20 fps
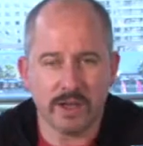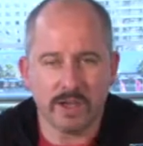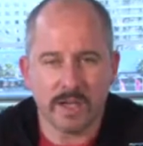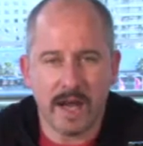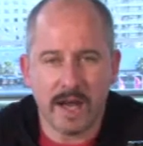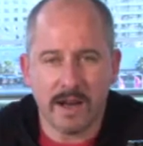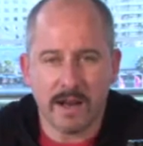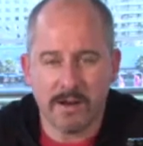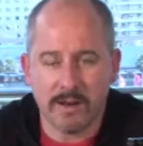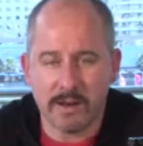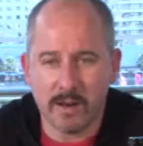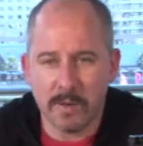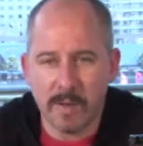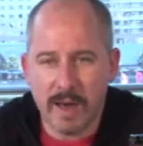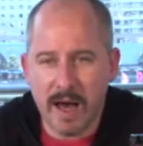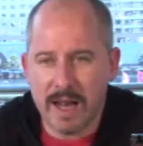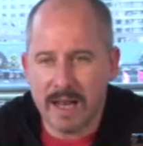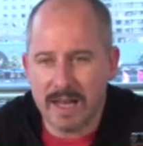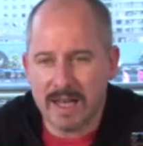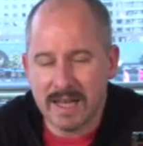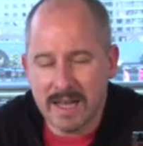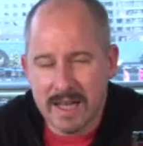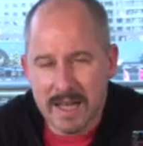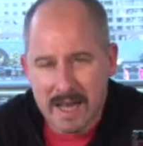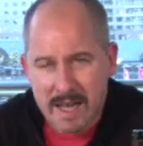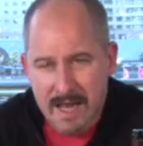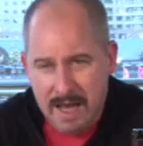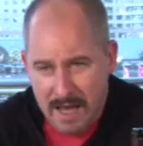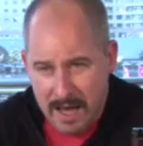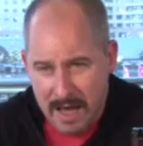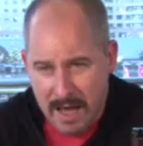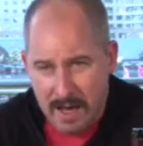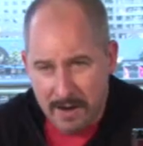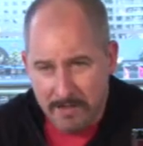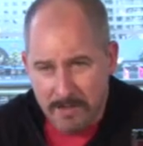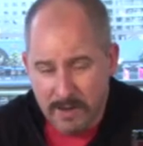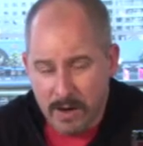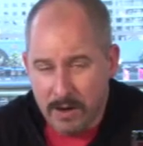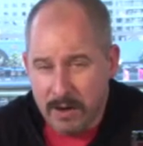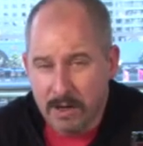and tannin on the palate.
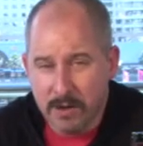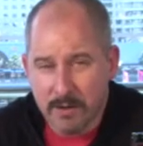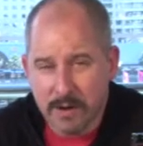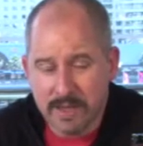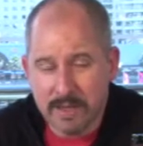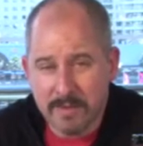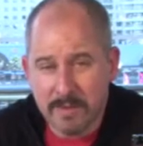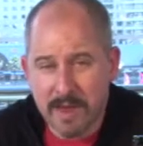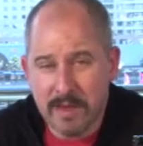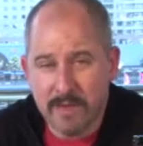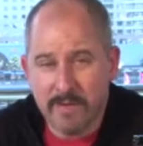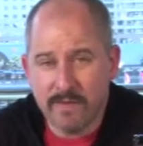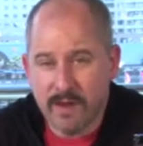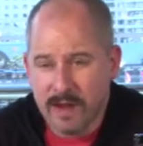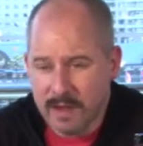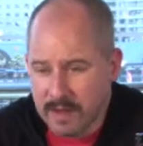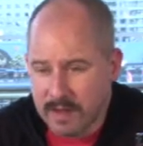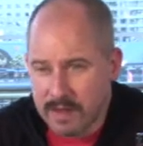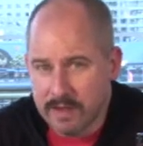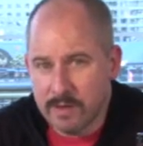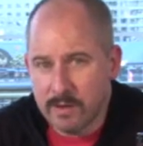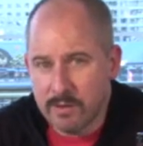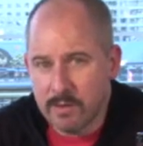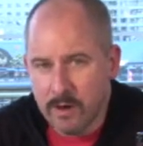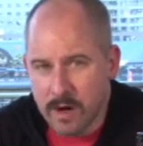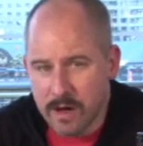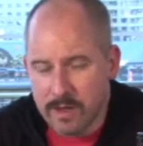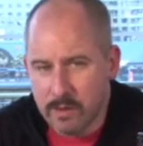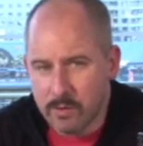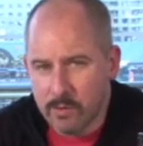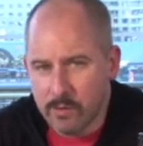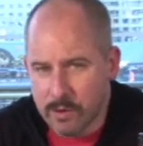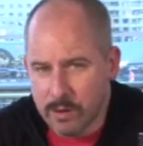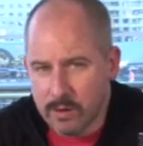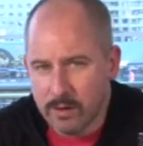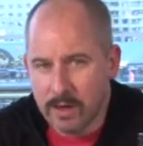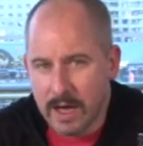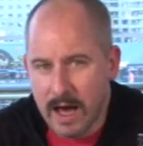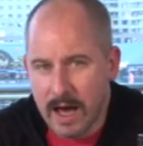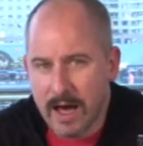Don't underestimate the fact that this is a wine that
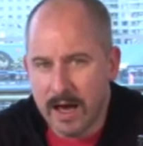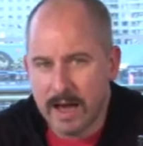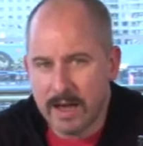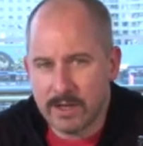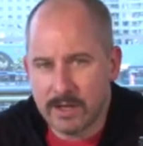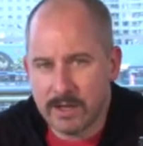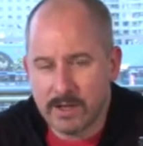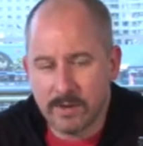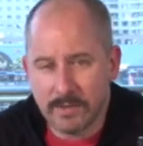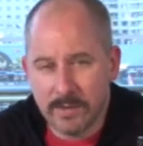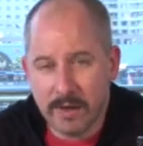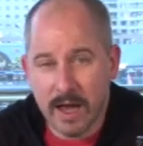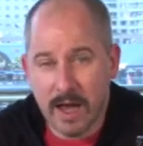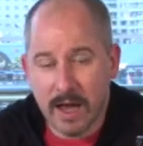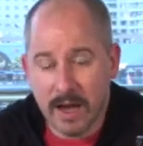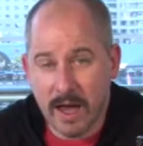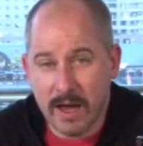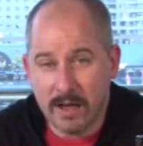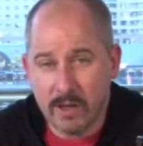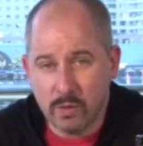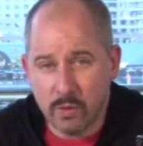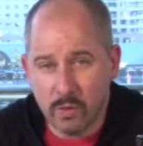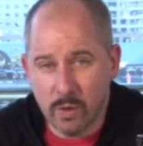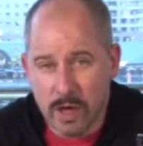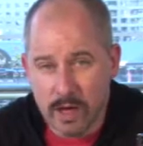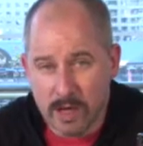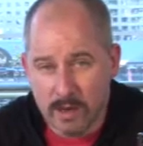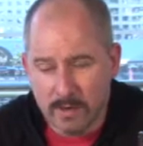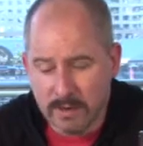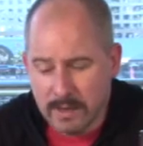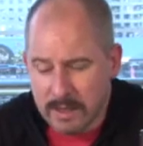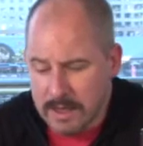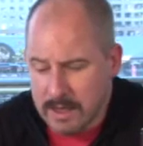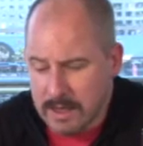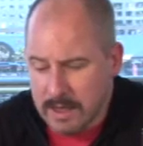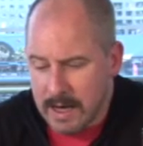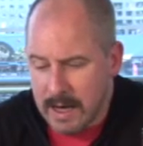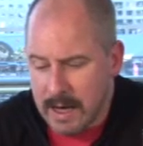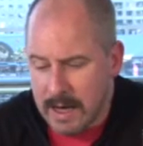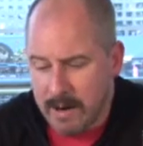will age and age well.
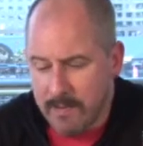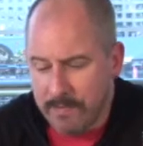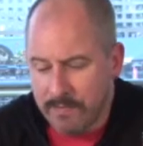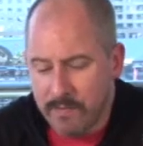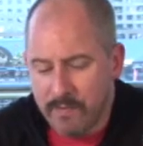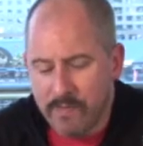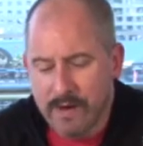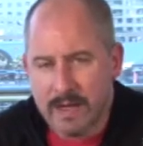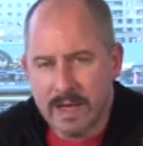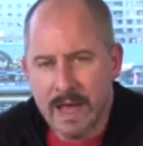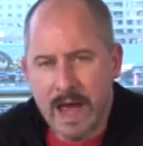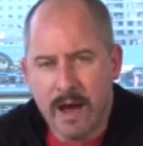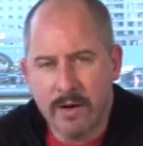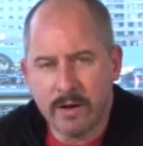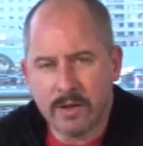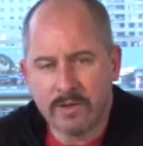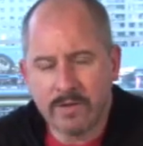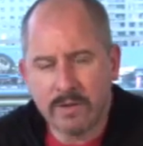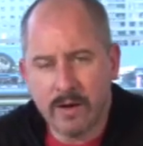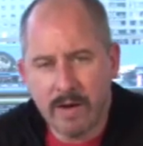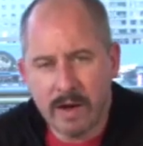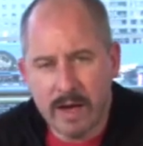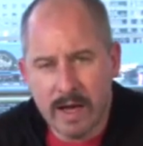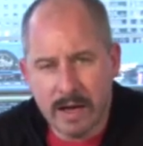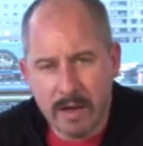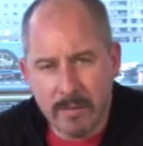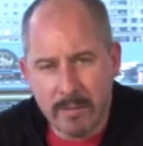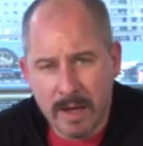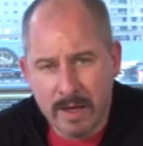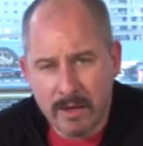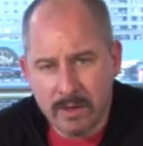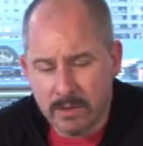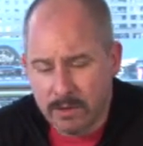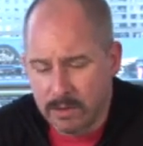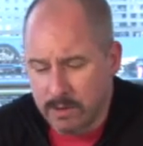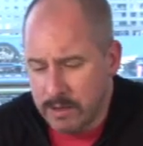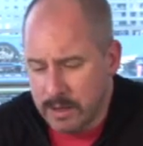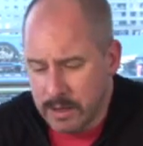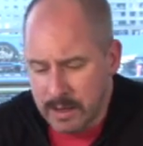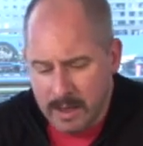For now, it's very
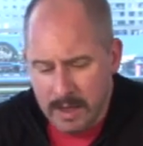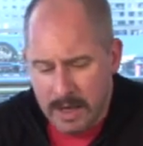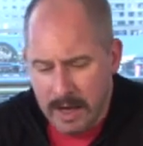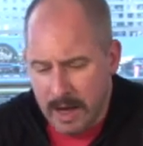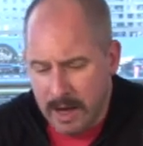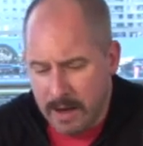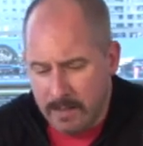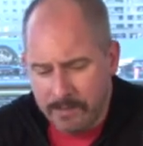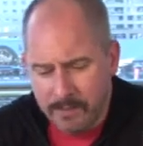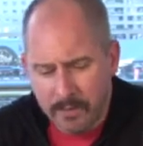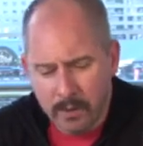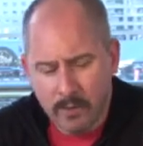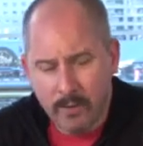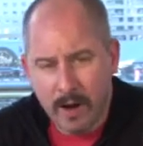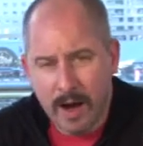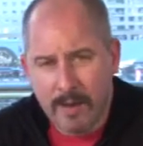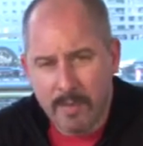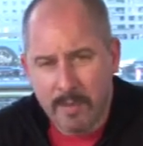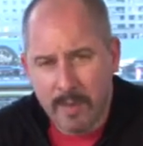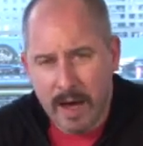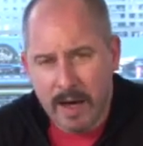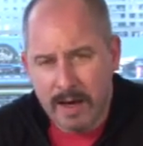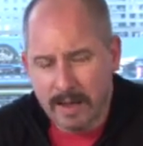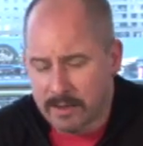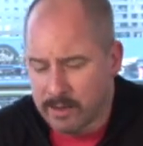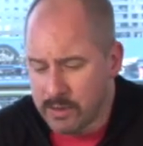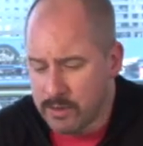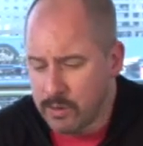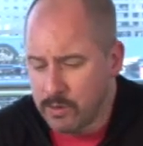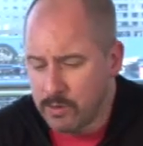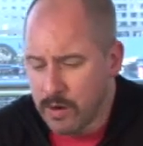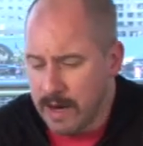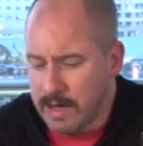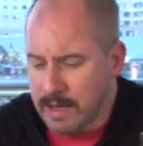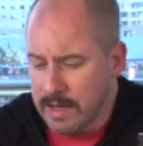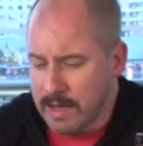elemental. Great balance, great